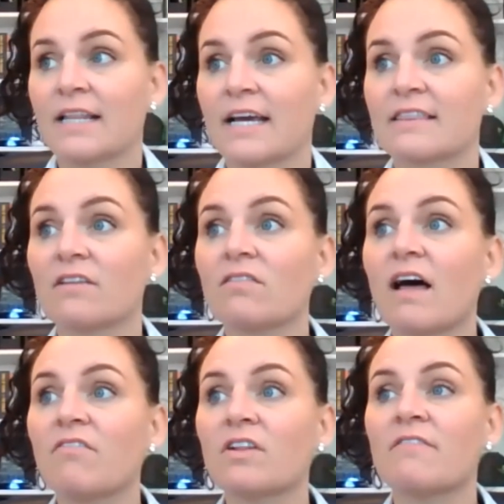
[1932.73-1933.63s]
like the
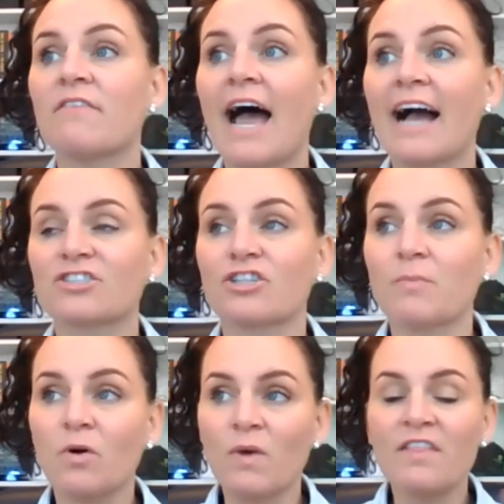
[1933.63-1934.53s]
level of
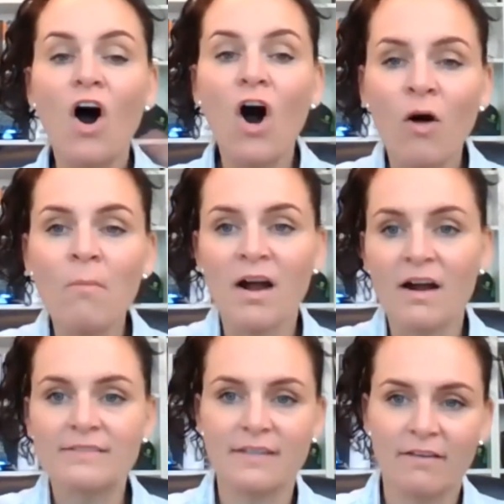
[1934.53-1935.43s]
actionable, one of the
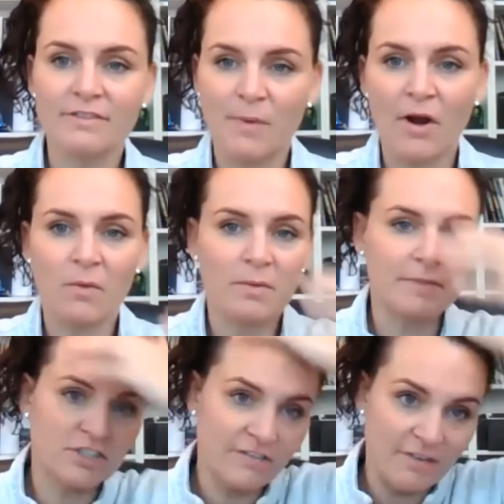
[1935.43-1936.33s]
hallmarks of Aspiring Women
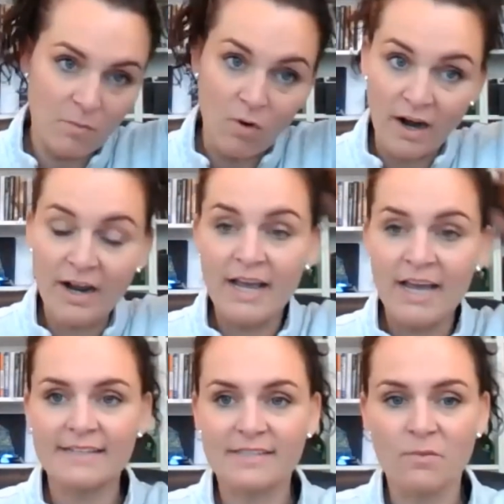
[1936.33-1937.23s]
Achieving More
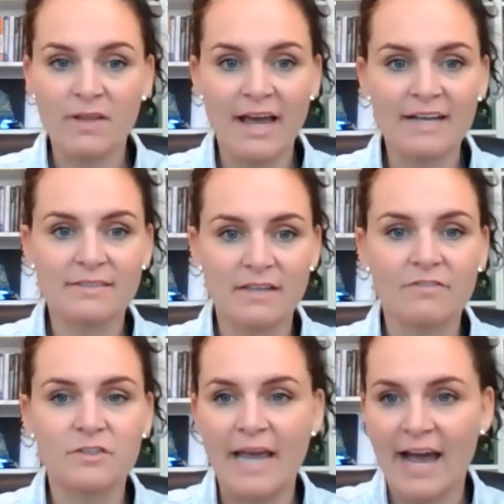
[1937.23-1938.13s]
is that we like
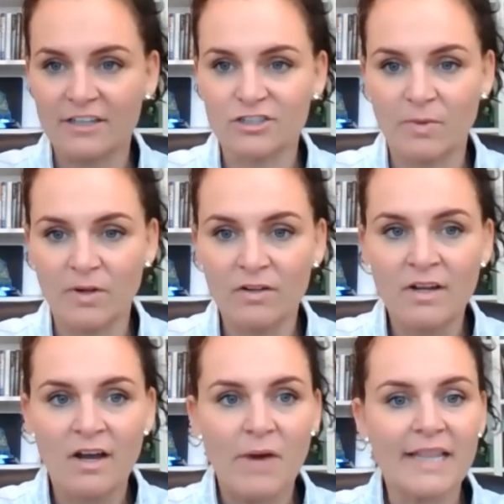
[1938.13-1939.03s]
stuff to be actionable,
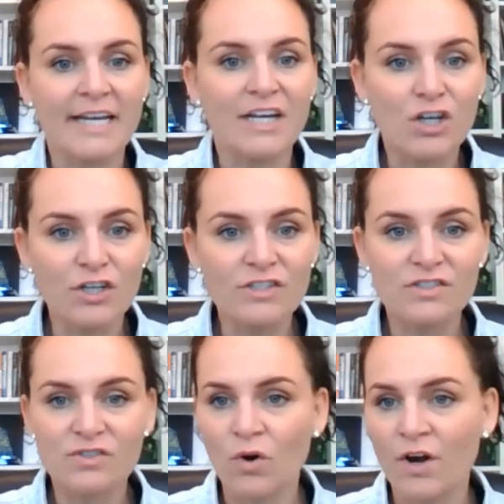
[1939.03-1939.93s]
right? Like a good
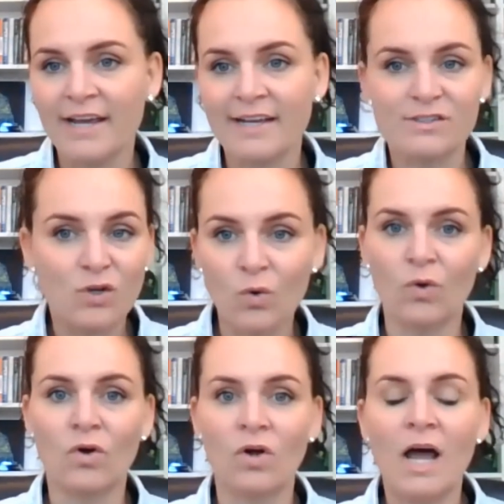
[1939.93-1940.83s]
story is
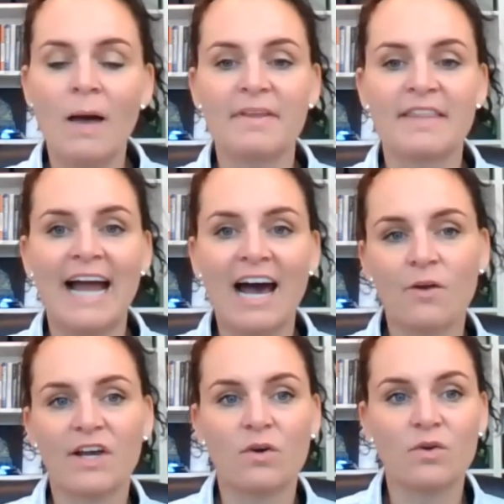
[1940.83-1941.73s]
cool, but then how do
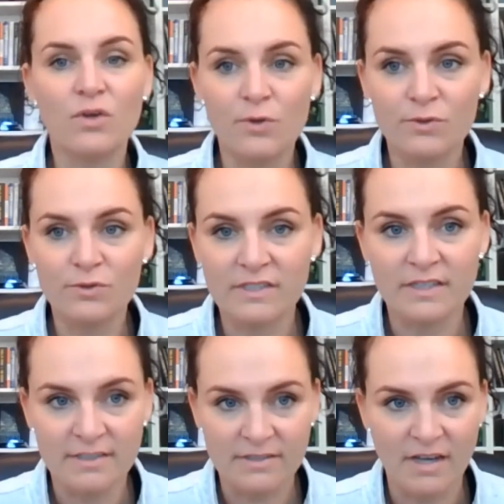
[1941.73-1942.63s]
I go use
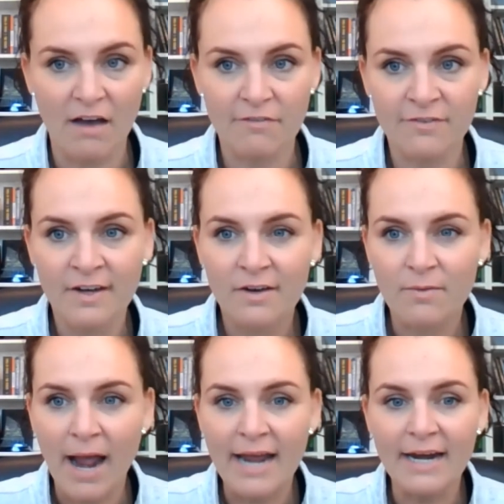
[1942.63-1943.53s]
the stuff,
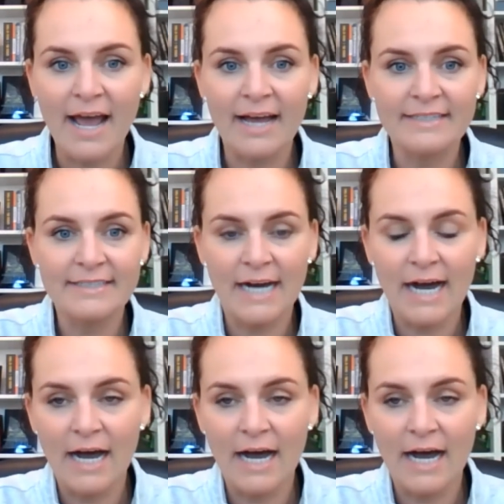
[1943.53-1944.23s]
right? And